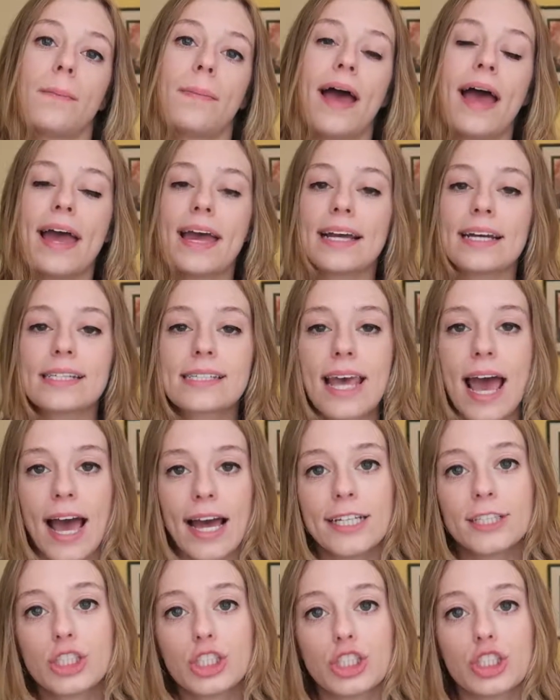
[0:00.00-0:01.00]
paying
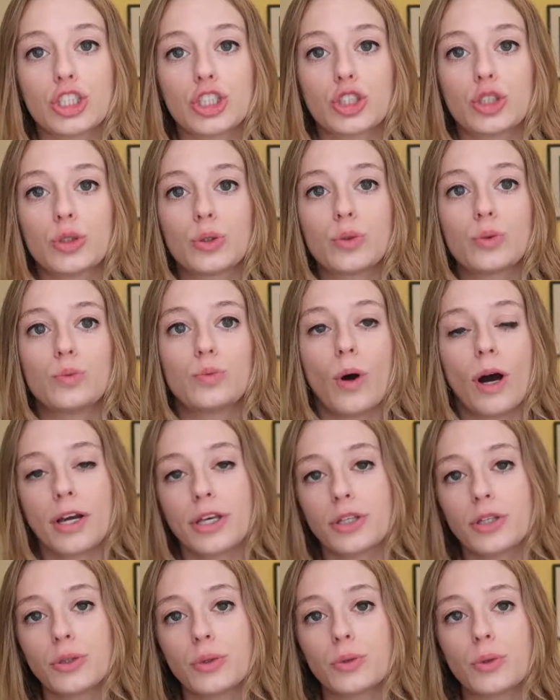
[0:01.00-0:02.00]
attention to
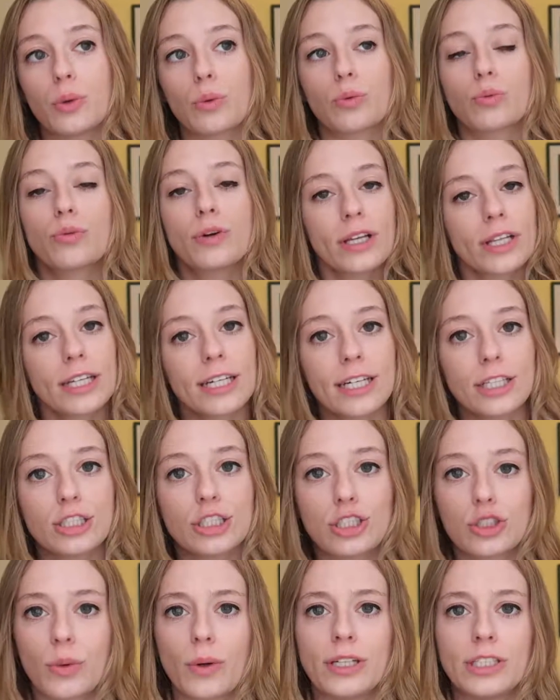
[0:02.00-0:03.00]
what you really
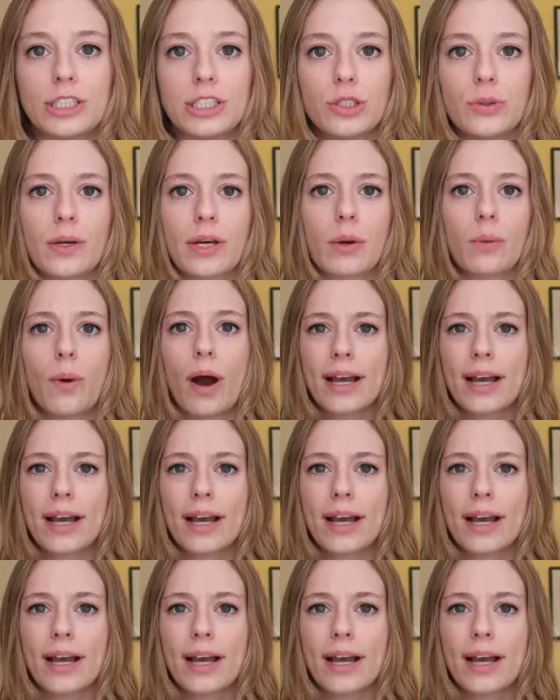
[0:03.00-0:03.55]
enjoy doing,